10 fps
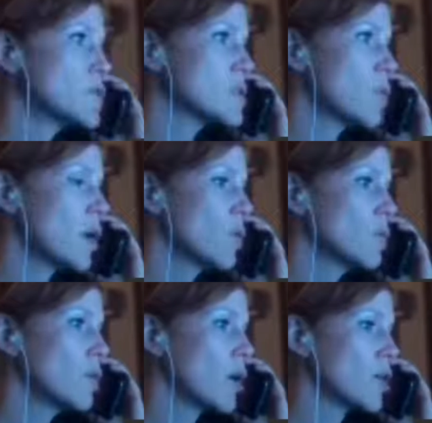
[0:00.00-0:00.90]
Just
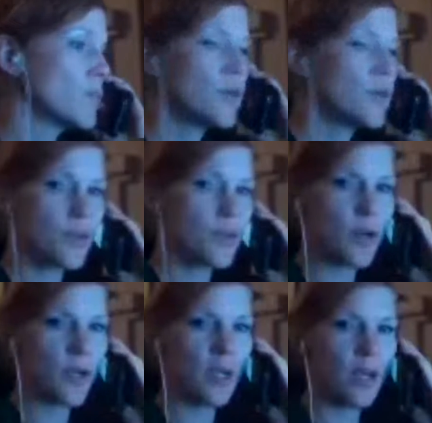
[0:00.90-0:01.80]
while our computers are
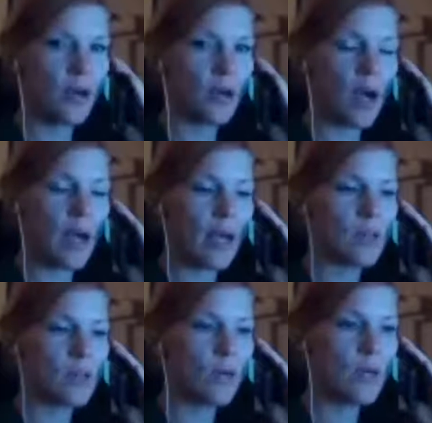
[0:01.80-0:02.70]
working here,
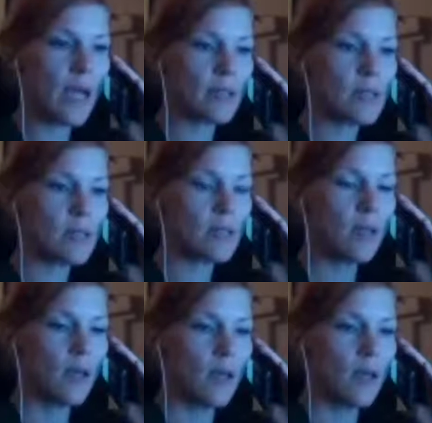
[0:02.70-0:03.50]
so next